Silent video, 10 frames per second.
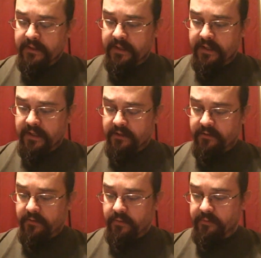And he
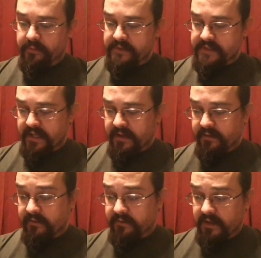hears the whisper say,
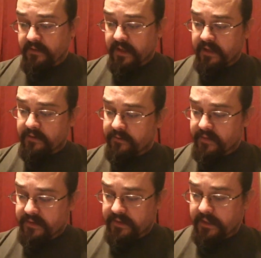"Seek the heads of
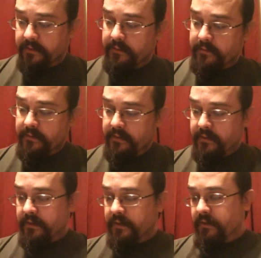the dead,
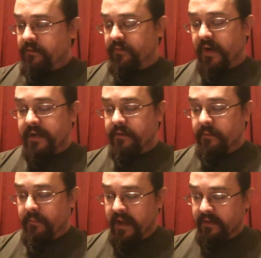find
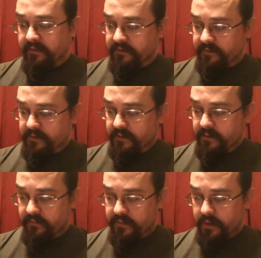the masks
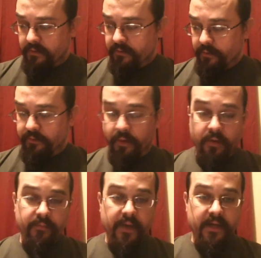of those who
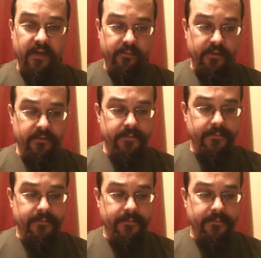serve my husband."